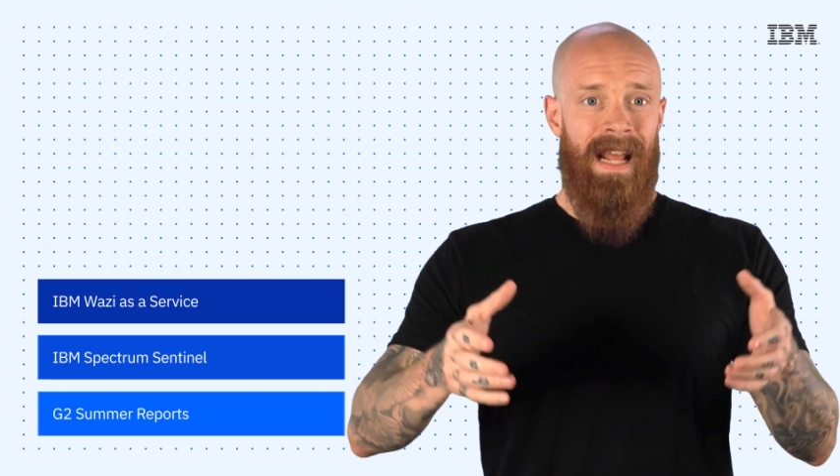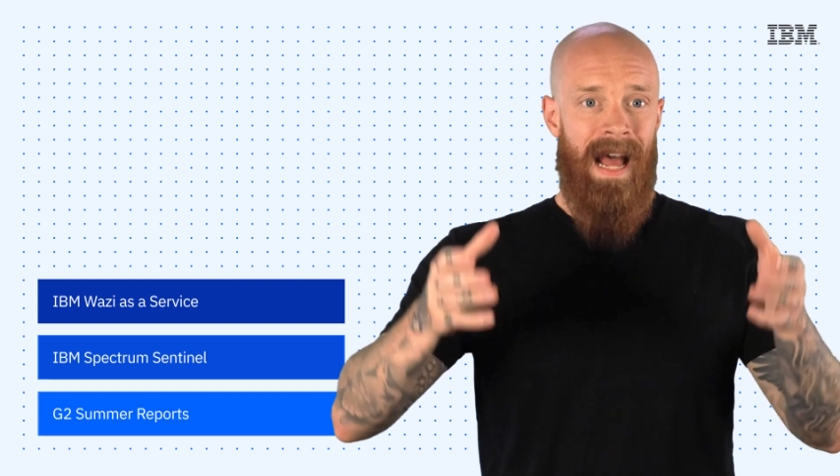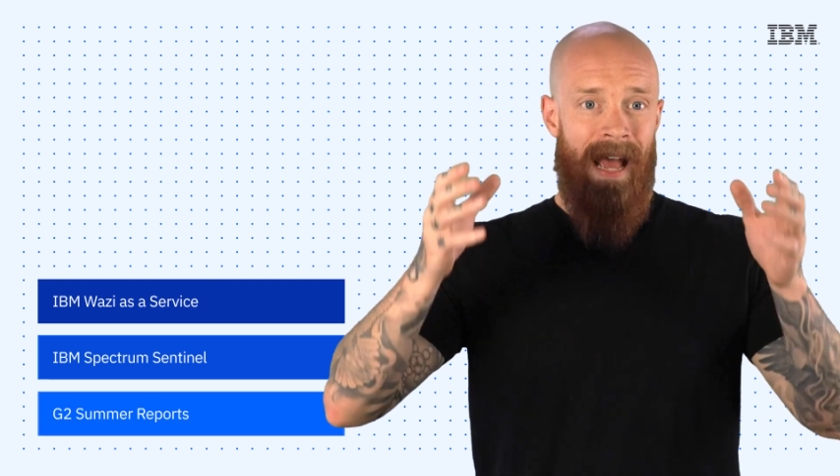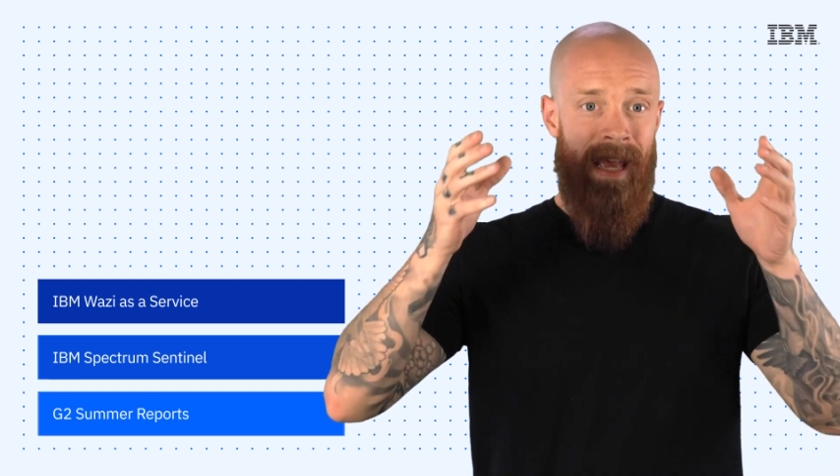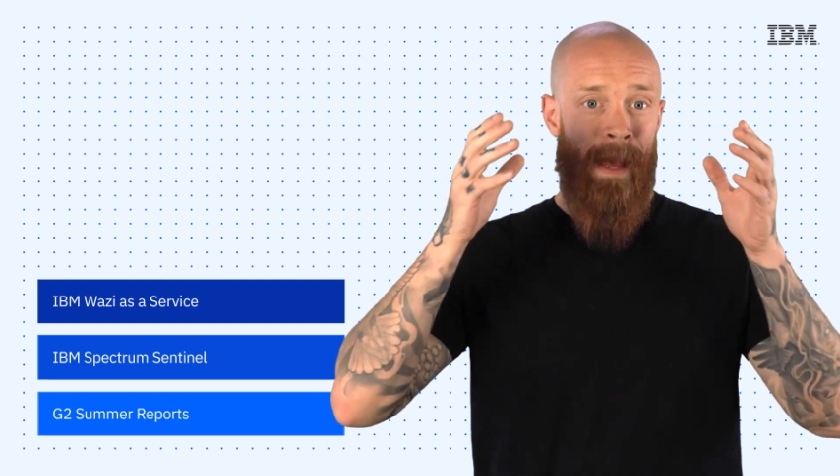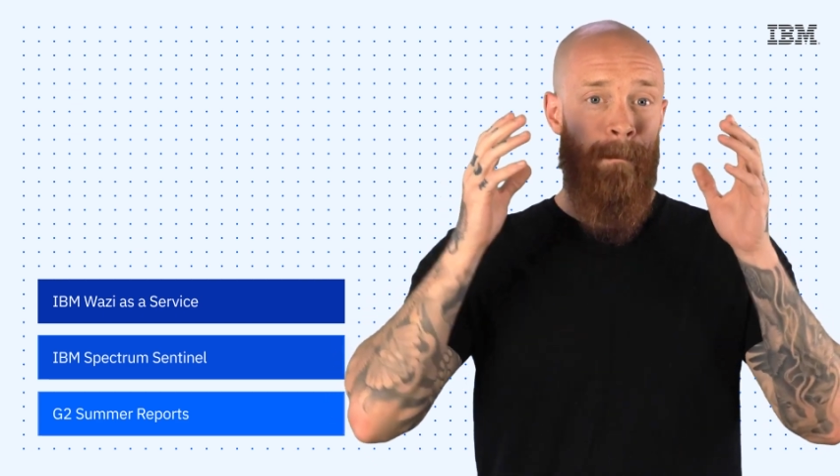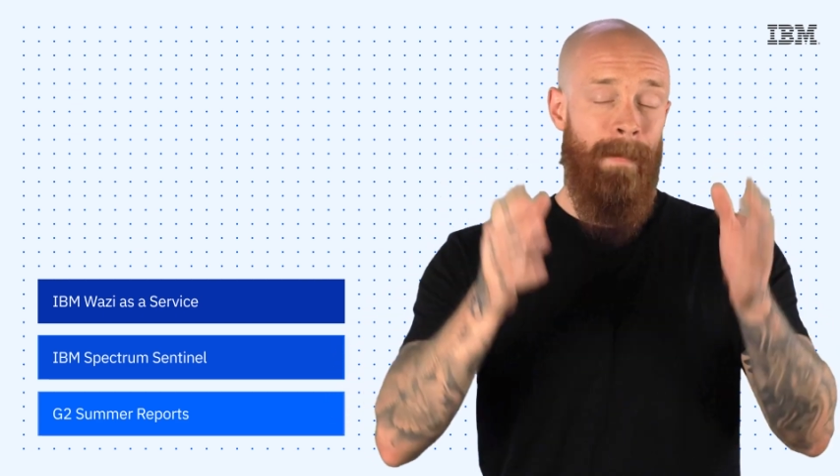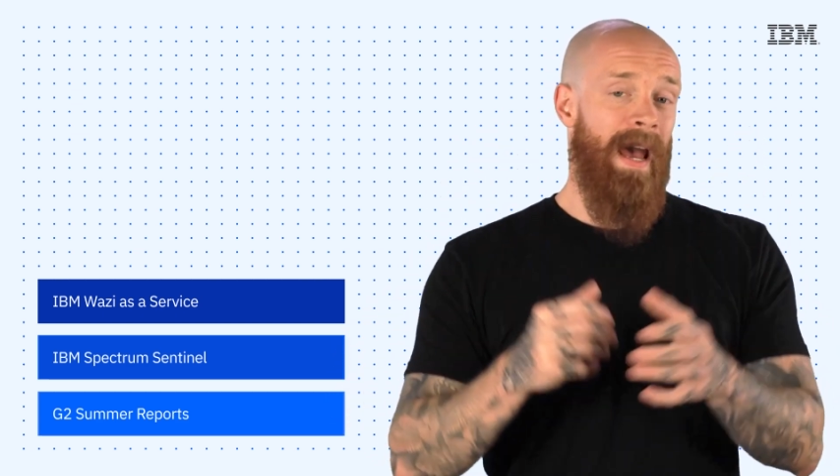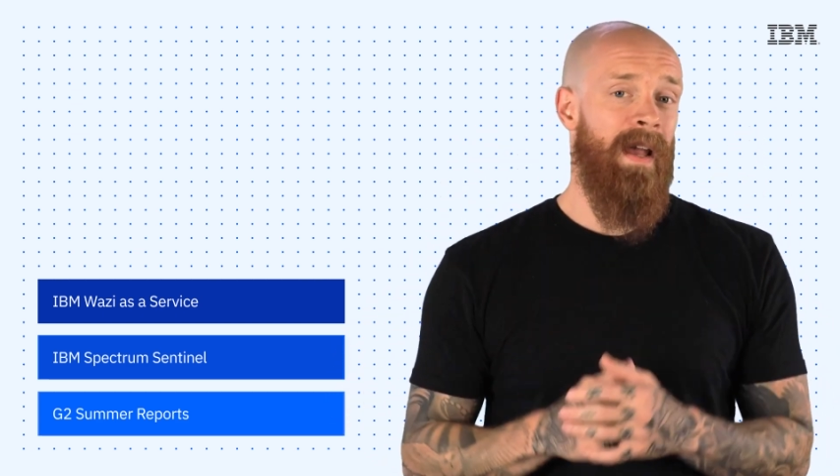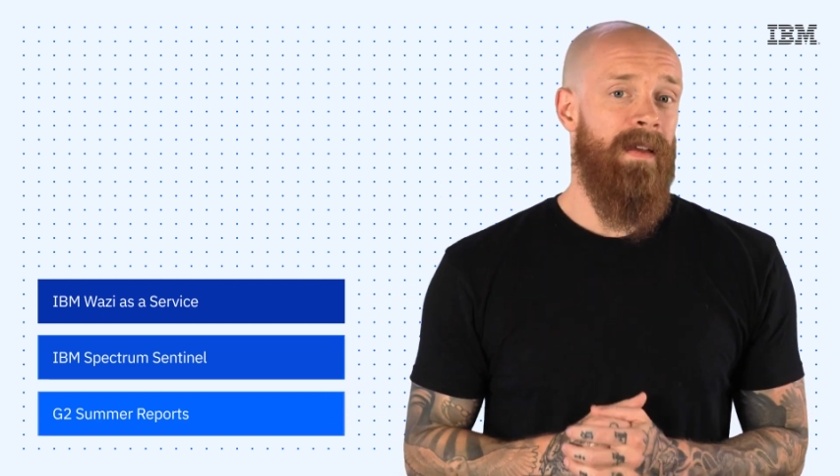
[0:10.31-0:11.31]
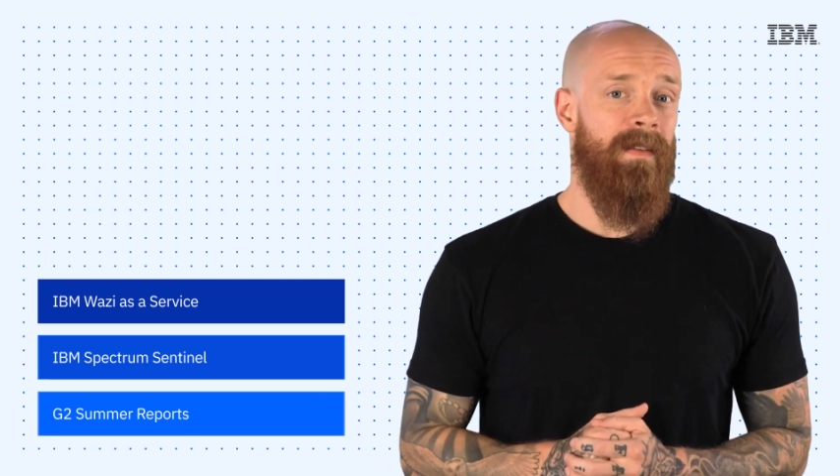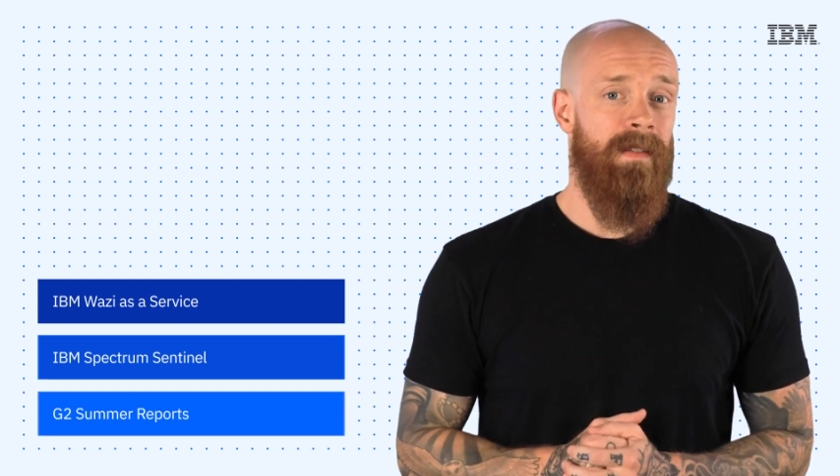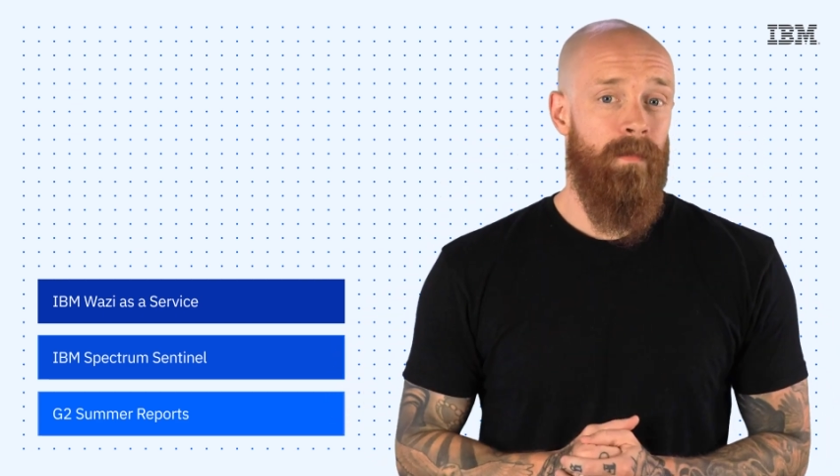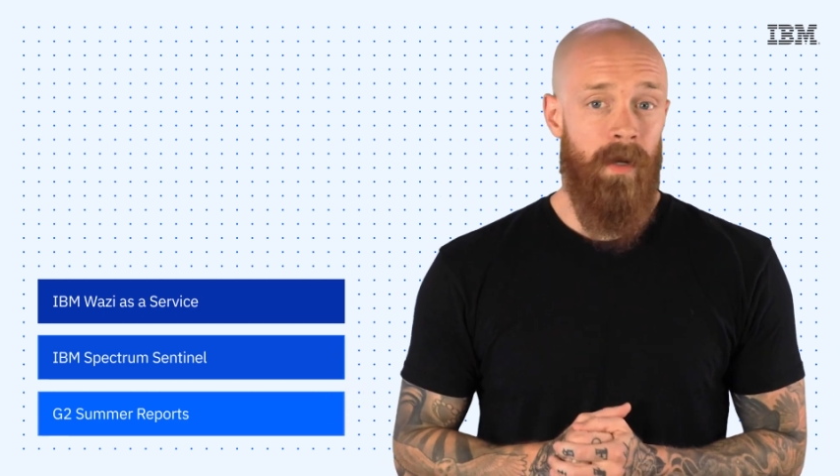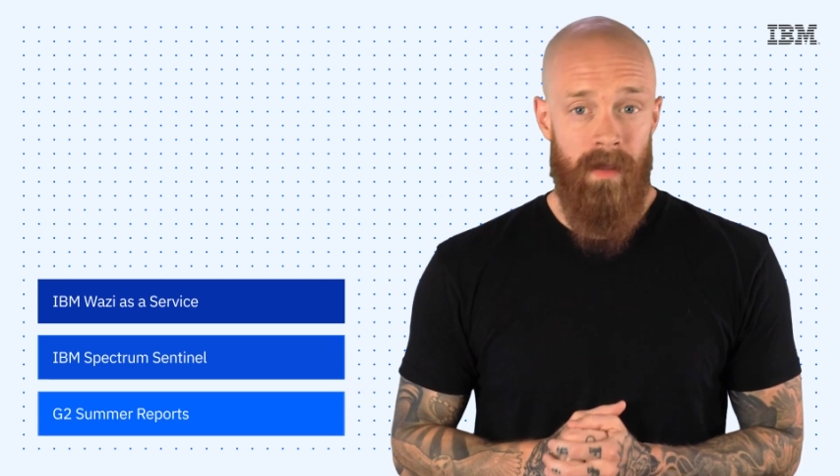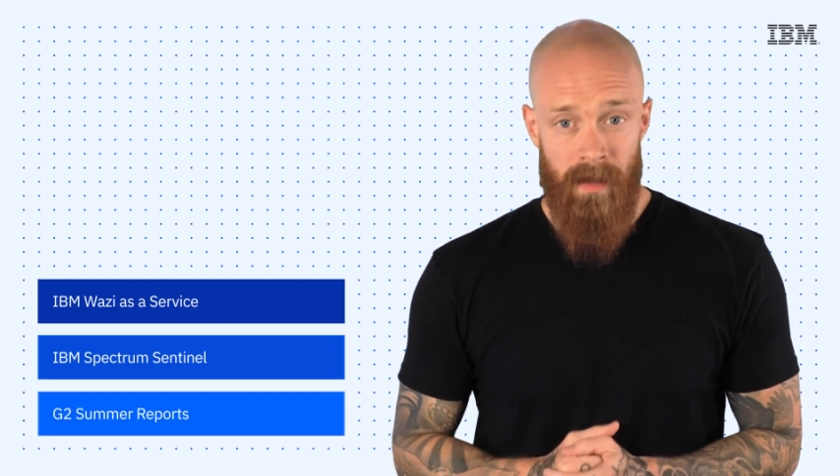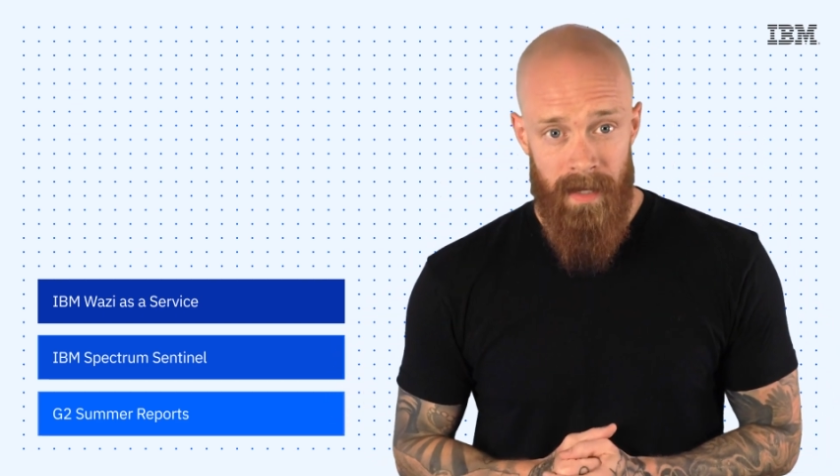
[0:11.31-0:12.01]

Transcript: and I am back to bring you the